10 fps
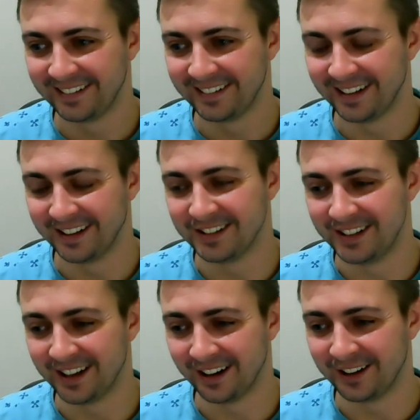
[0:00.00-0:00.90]
doesn't
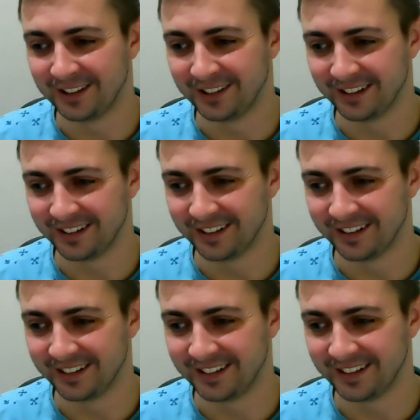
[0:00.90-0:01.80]
take a lot, does it?
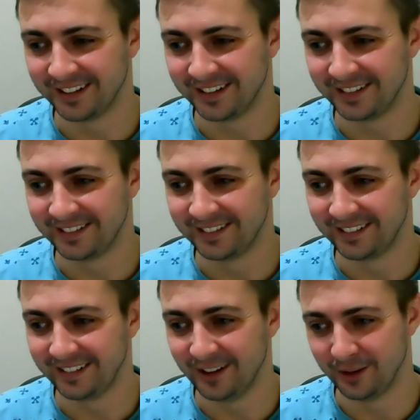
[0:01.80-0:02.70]
To
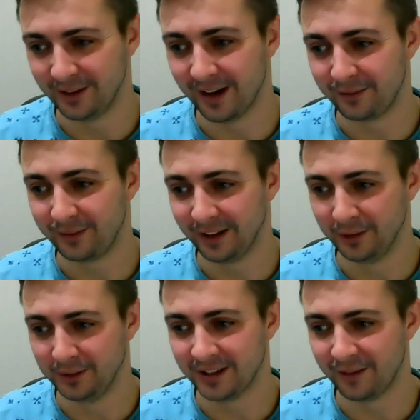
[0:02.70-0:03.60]
you
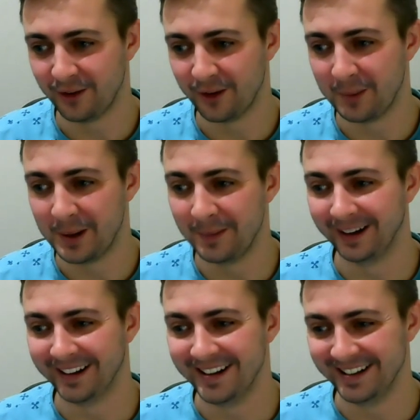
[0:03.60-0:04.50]
lose 700
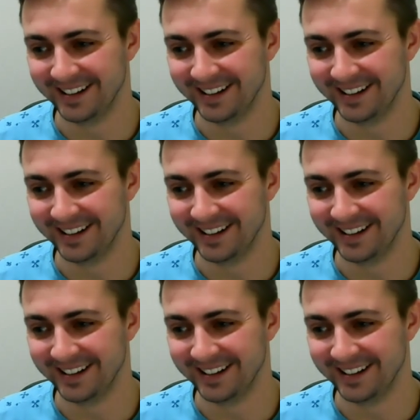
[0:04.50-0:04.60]
people and